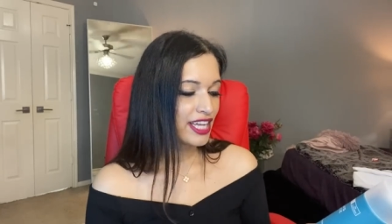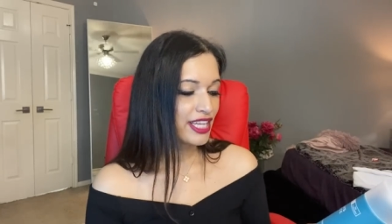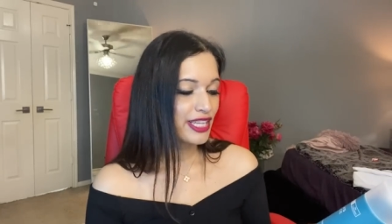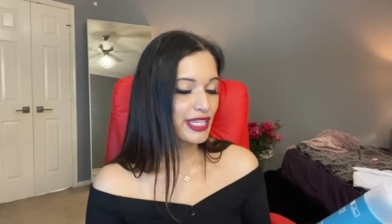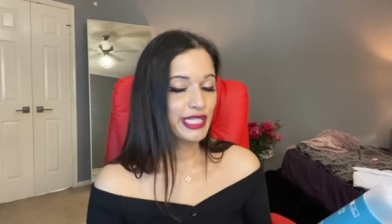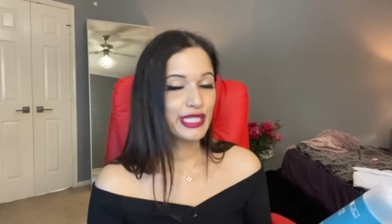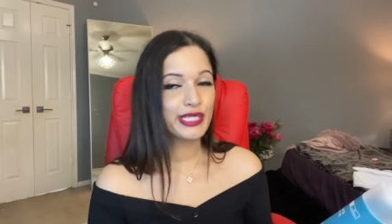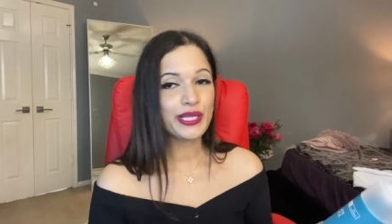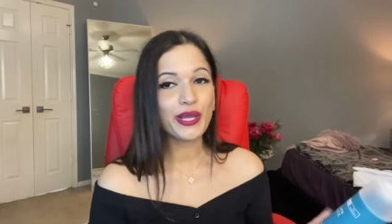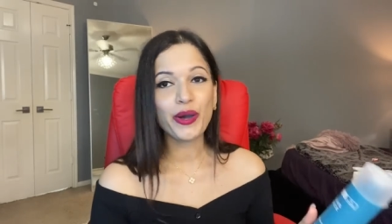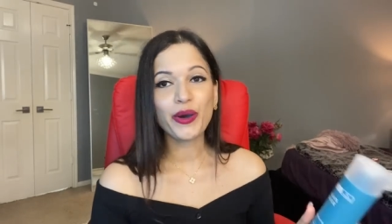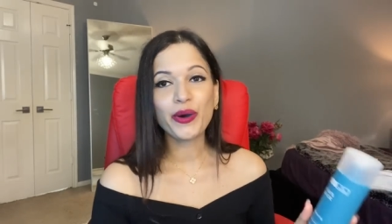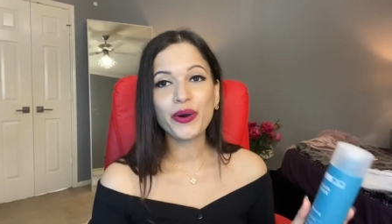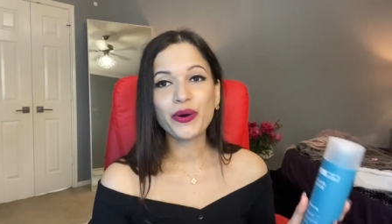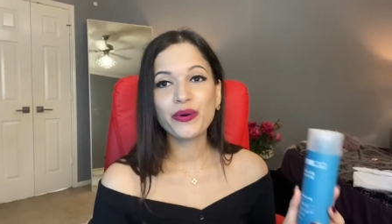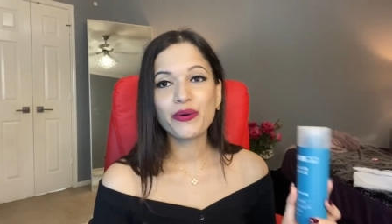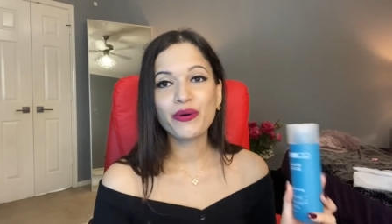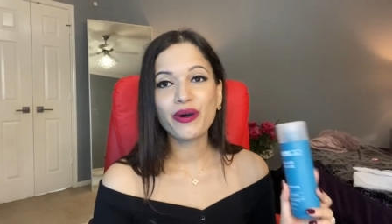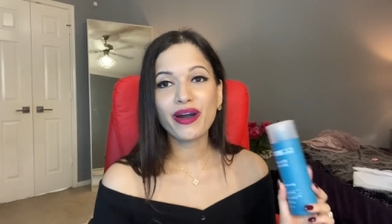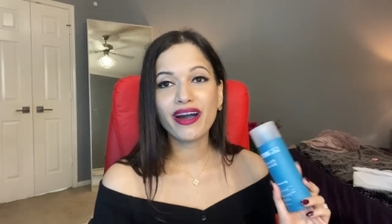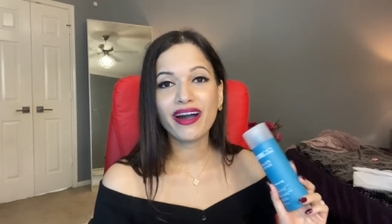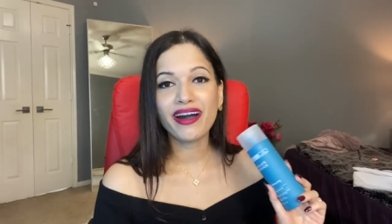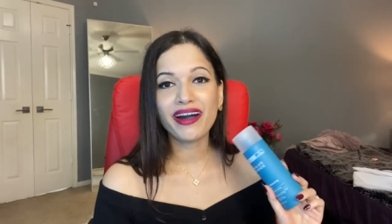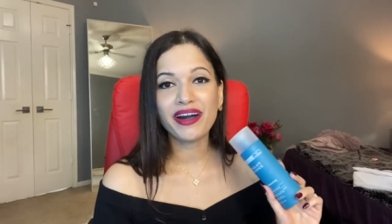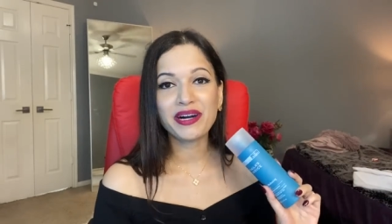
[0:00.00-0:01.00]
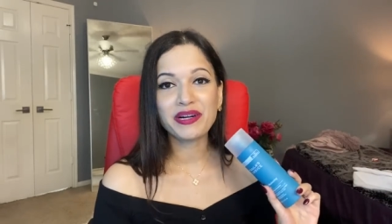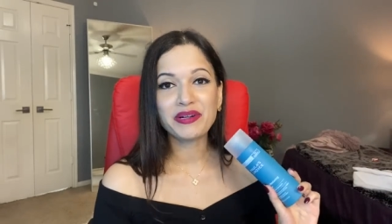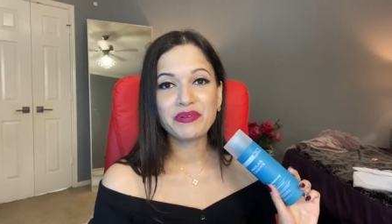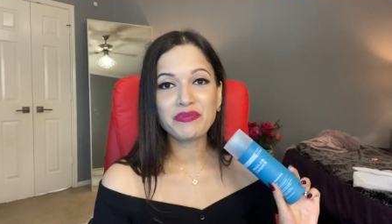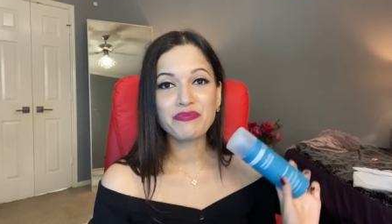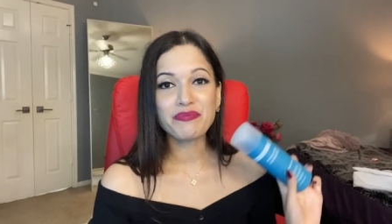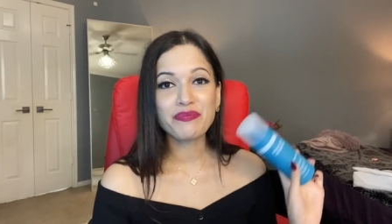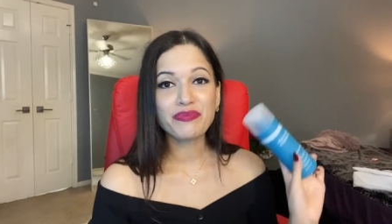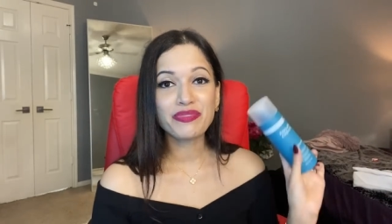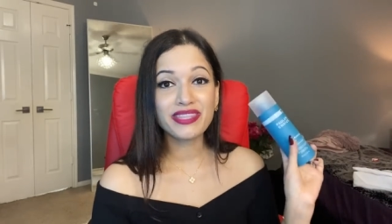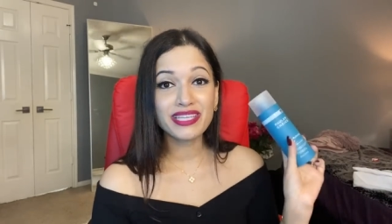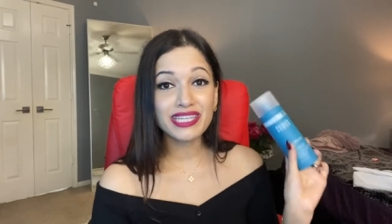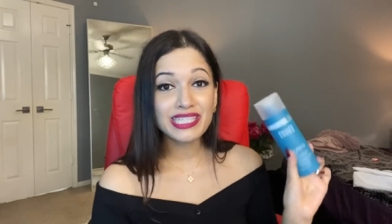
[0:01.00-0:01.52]
So
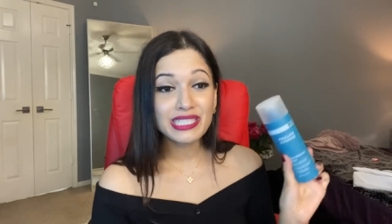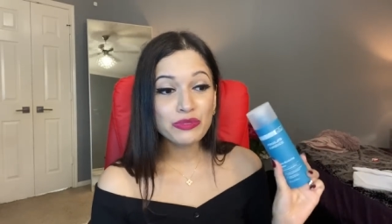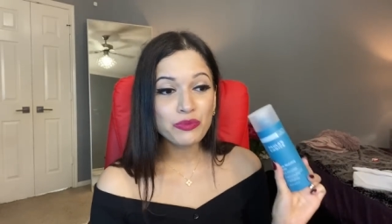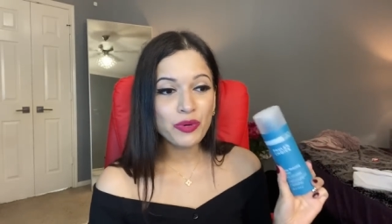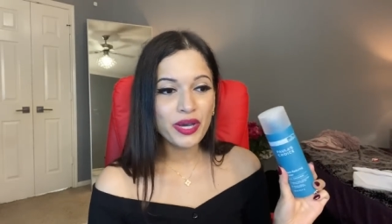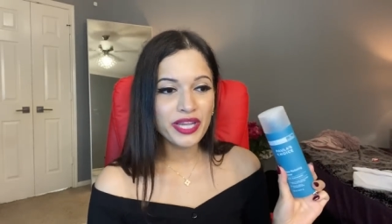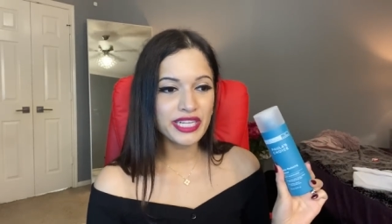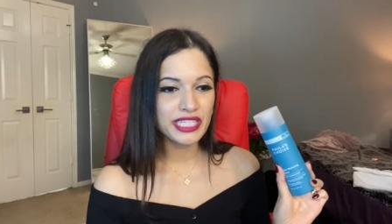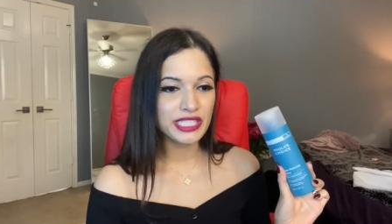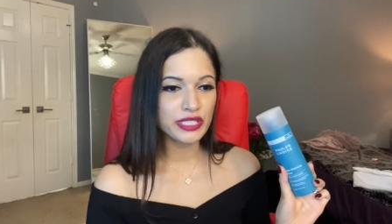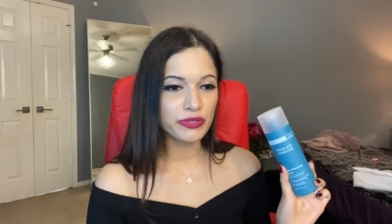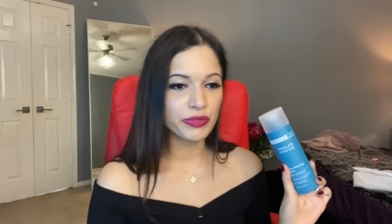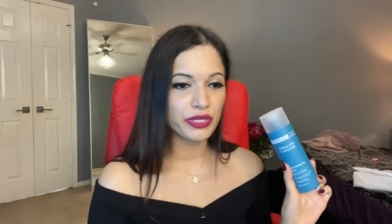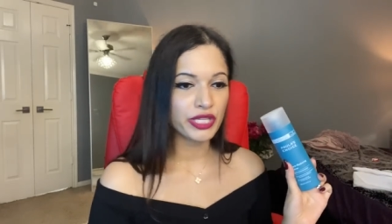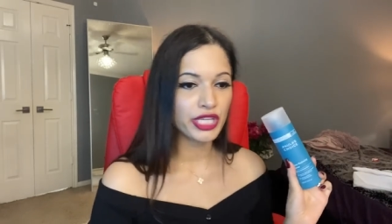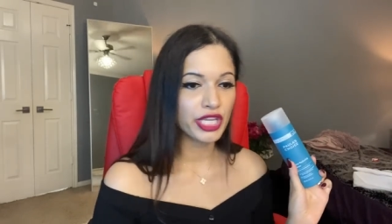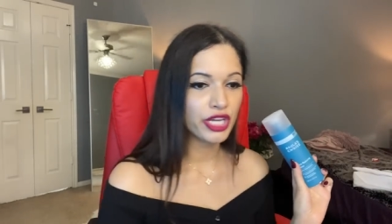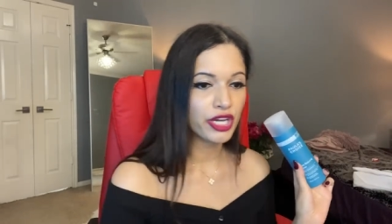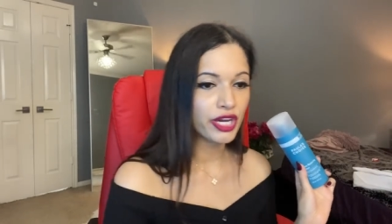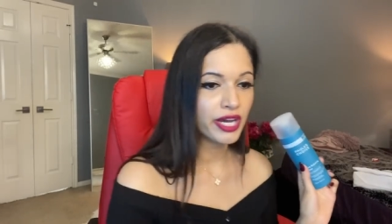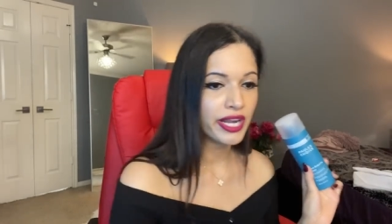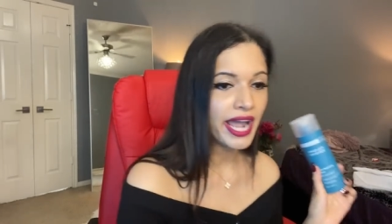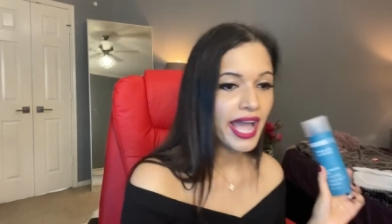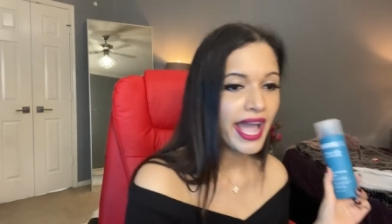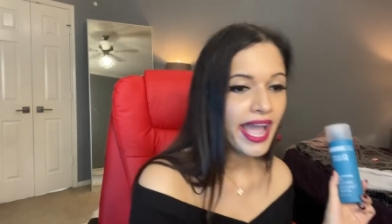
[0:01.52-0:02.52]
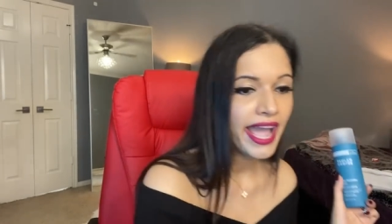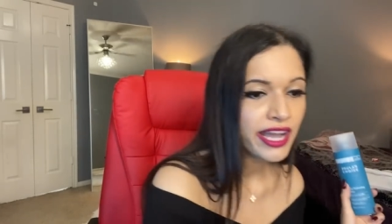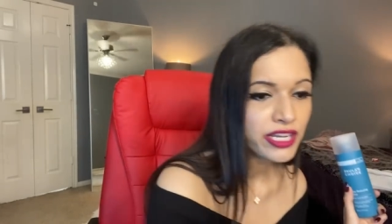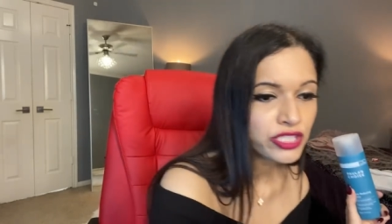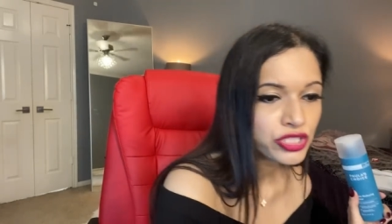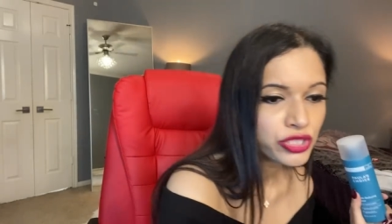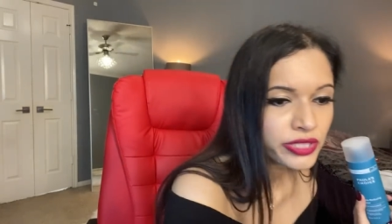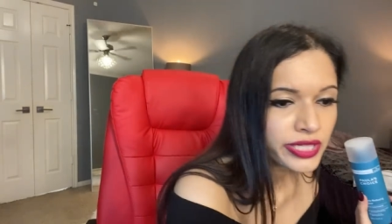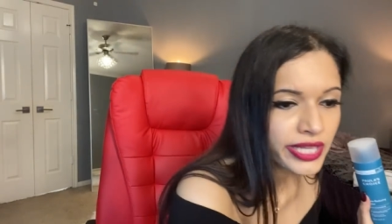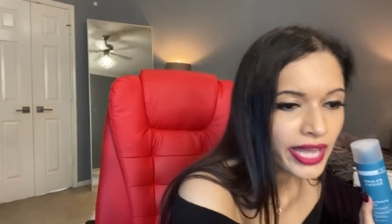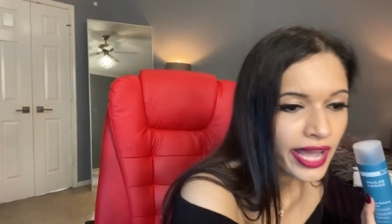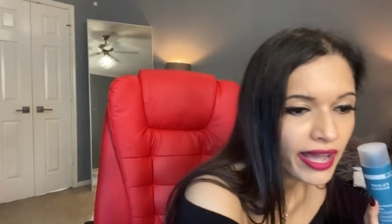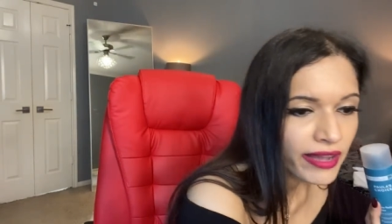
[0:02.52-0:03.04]
this one is really good. I
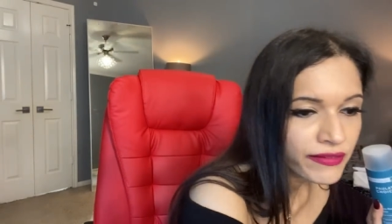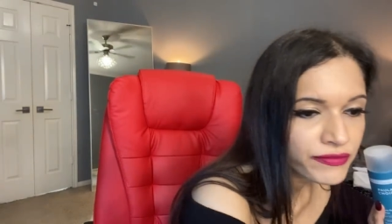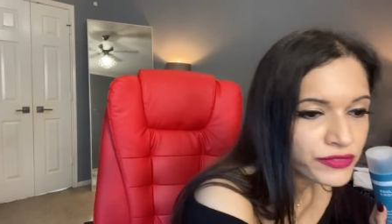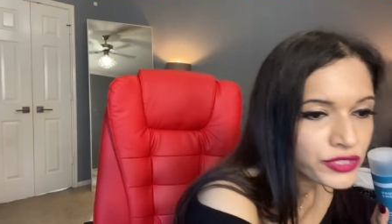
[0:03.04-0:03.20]
actually have